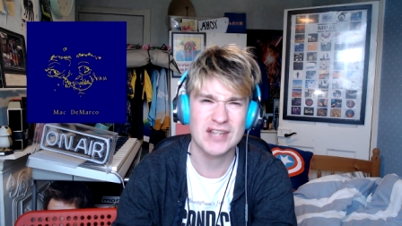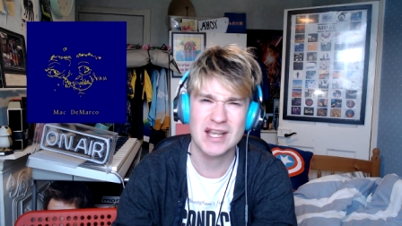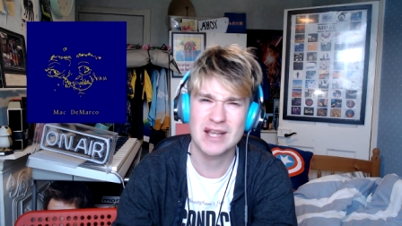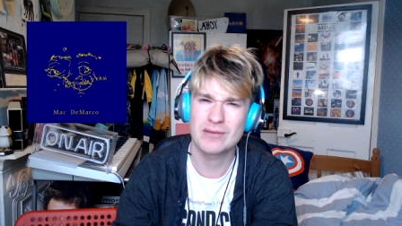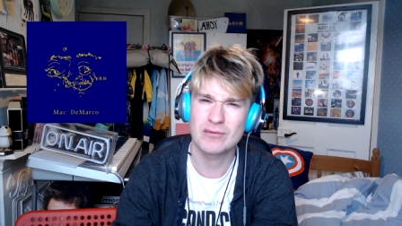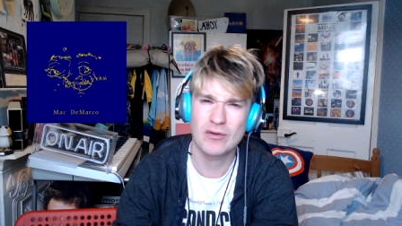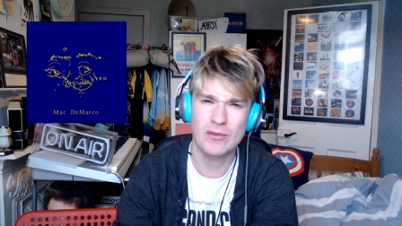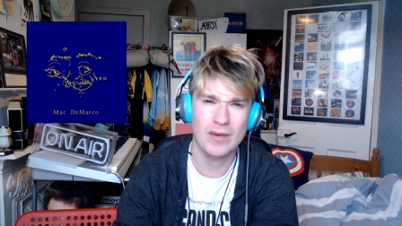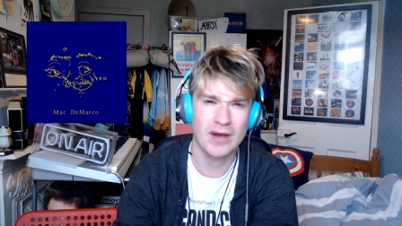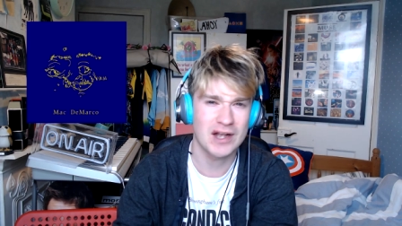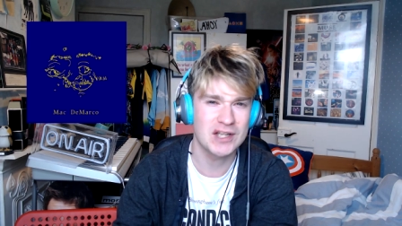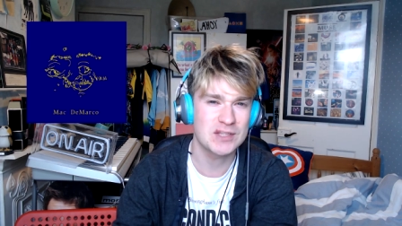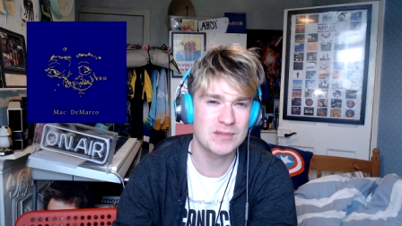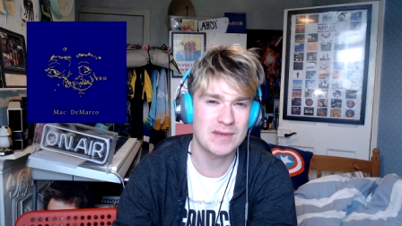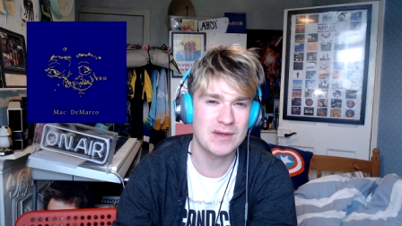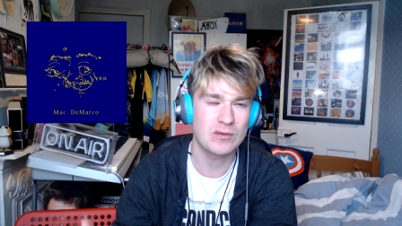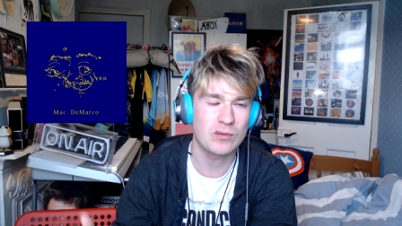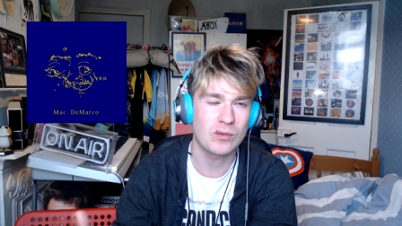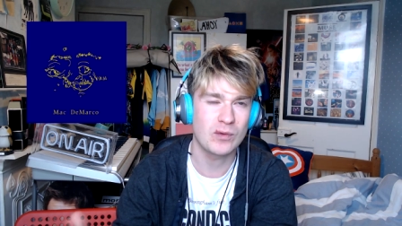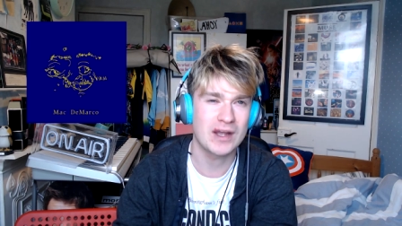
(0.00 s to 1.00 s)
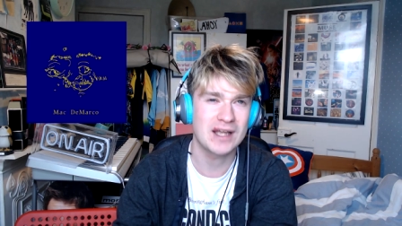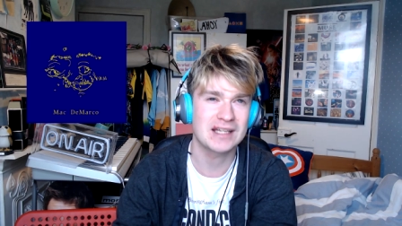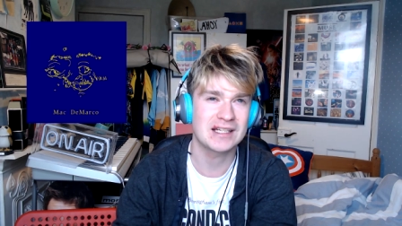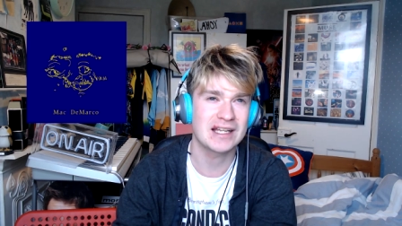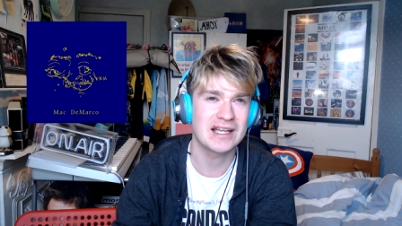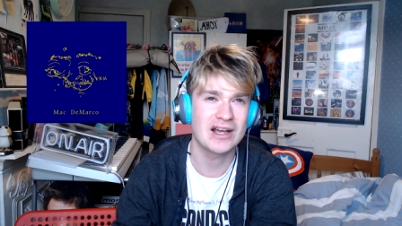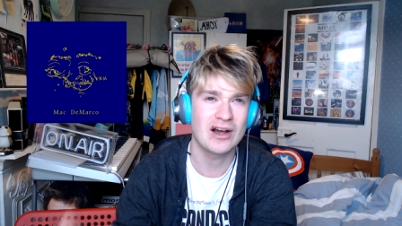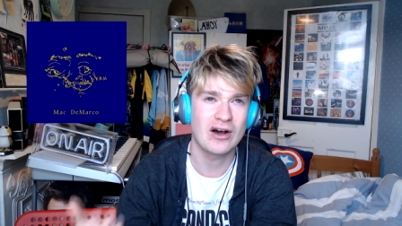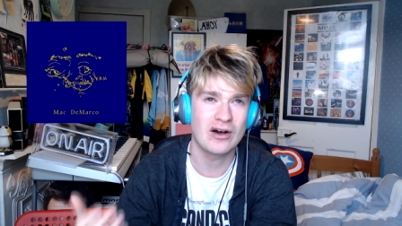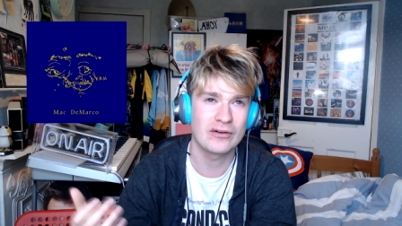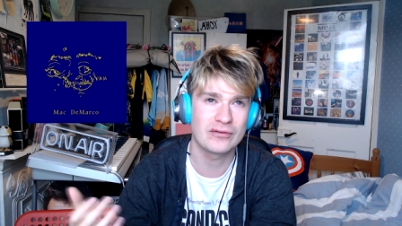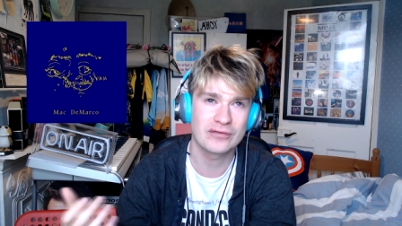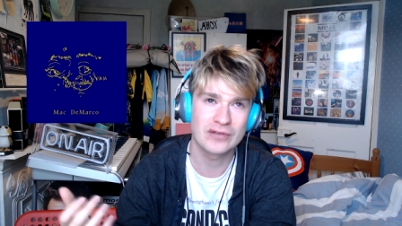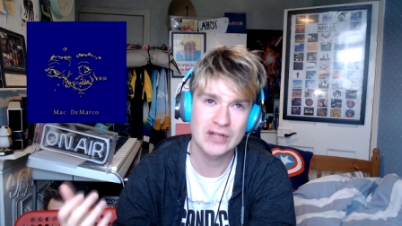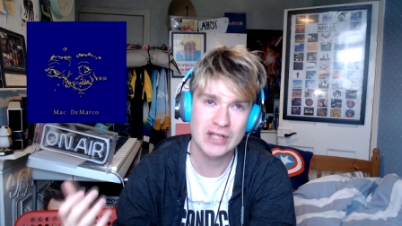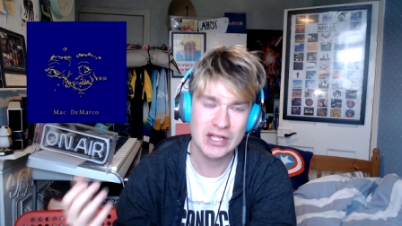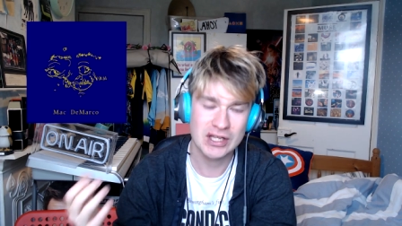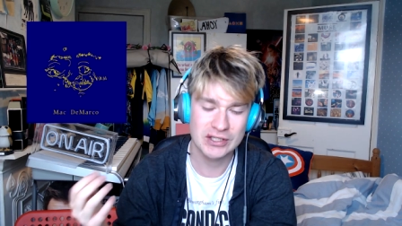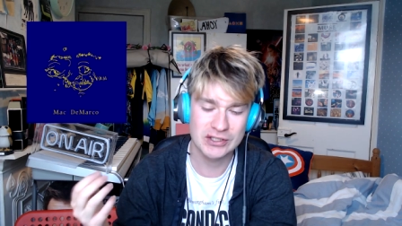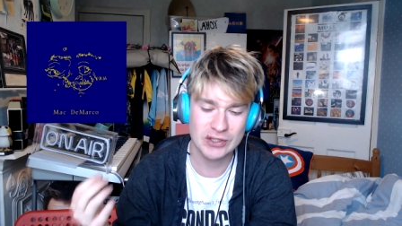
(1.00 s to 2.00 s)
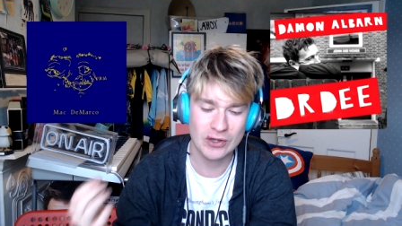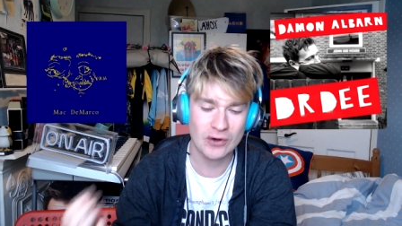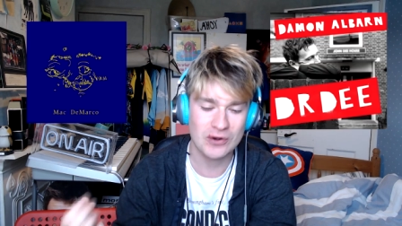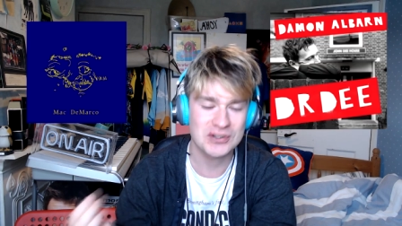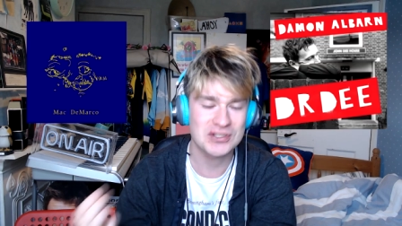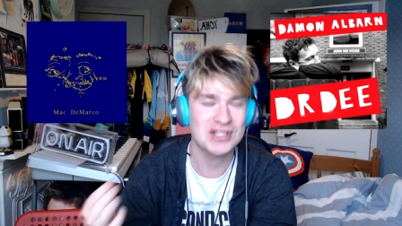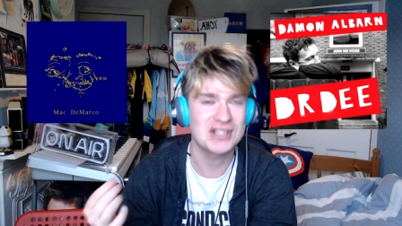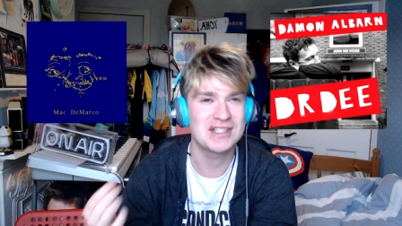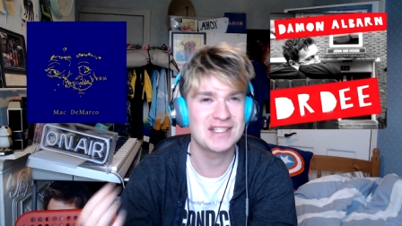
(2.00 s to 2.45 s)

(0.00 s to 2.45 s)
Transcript: It reminds me weirdly of Dr.